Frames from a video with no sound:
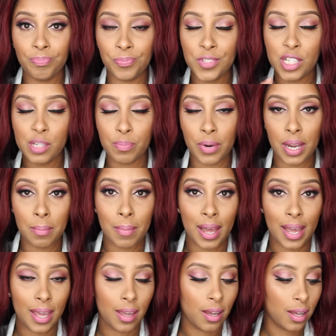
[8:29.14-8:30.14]
spray
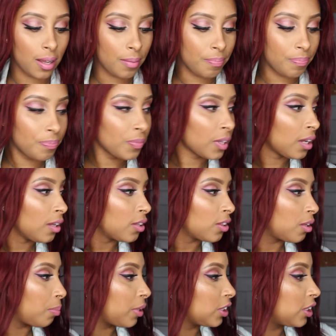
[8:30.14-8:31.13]
my
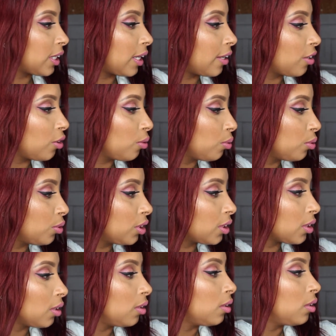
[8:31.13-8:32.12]
the brush that I
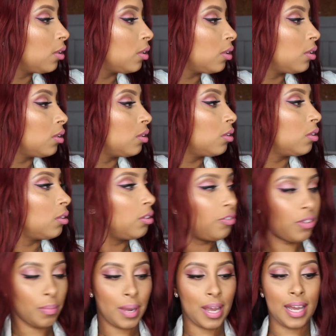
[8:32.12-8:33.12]
use
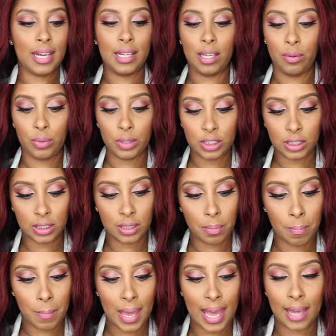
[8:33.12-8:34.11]
for my highlight, which is the
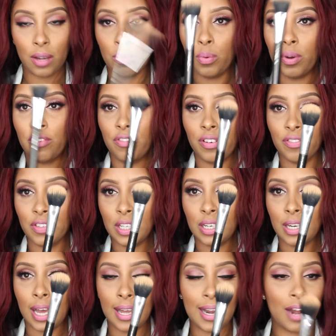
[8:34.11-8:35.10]
MAC
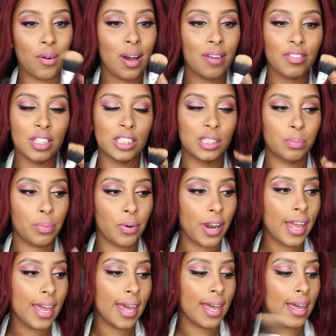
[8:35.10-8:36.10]
159. I don't have to
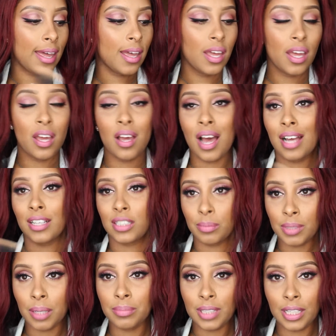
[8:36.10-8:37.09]
spray it.
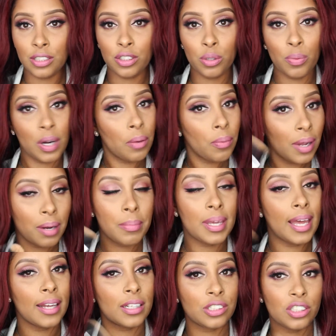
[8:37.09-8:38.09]
Sometimes I do when I want to
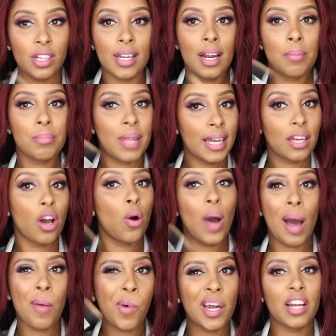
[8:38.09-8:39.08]
be extra and I'm like, oh,
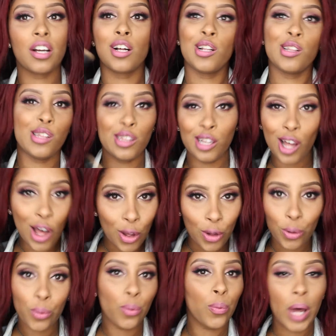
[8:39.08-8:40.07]
I want to
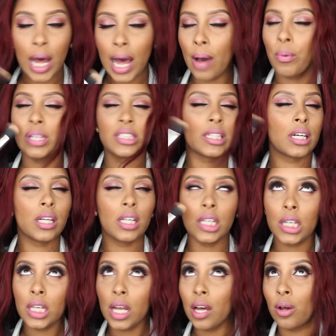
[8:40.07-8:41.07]
glow. I want to
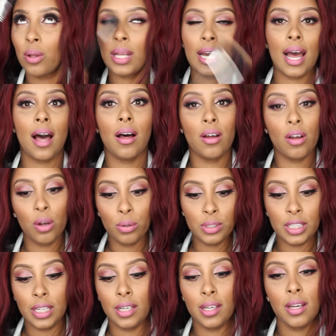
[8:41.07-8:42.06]
glow, like I'll
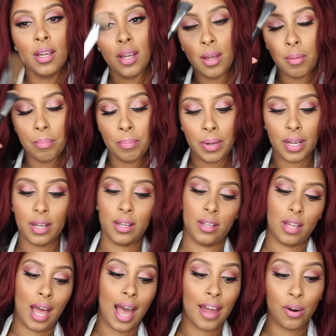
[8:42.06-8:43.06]
OD, but
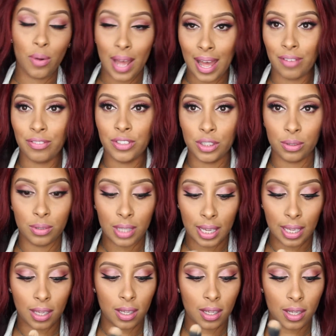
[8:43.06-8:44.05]
I don't have to.
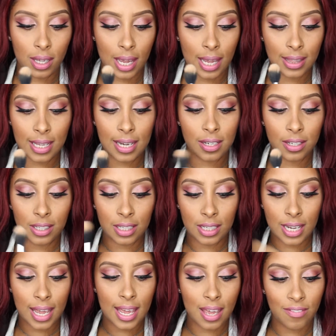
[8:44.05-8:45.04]
Like, at the end of the
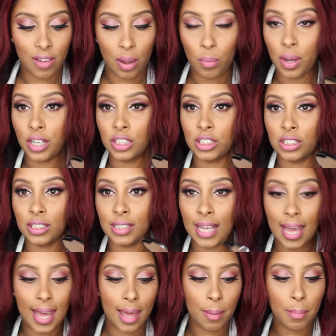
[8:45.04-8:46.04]
day, if I want to just
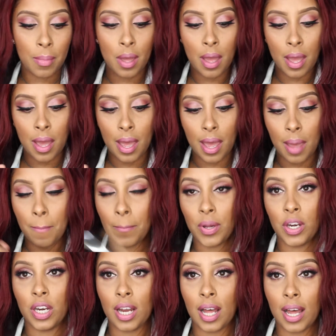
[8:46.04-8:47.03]
dab and
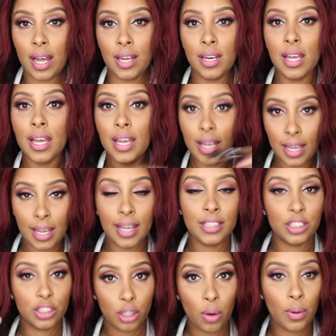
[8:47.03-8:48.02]
put it on,
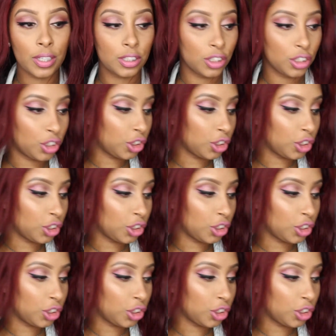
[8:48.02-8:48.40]
it's going to